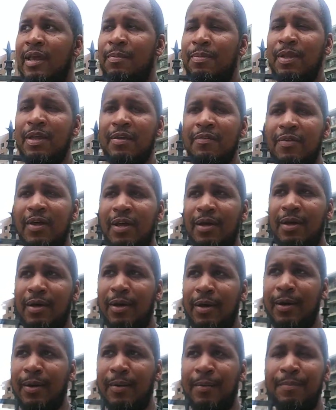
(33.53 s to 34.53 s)
believe that
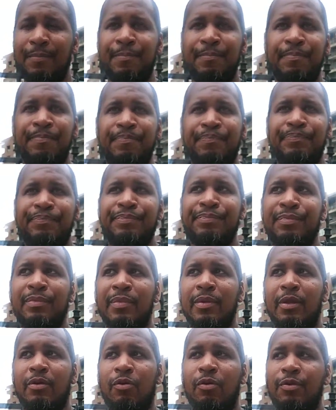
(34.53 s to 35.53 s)

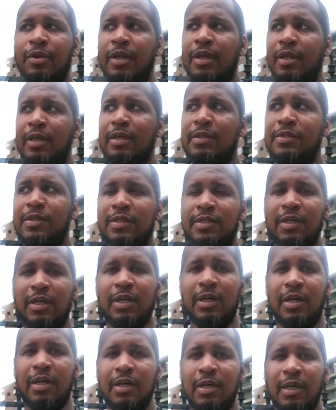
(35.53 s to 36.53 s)
Cornelius is
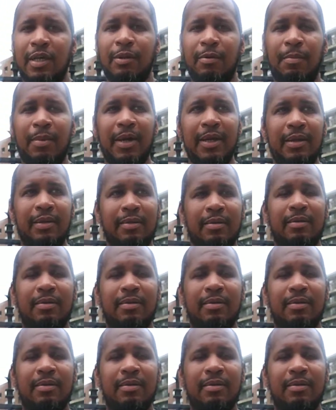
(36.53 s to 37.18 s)
a Edomite.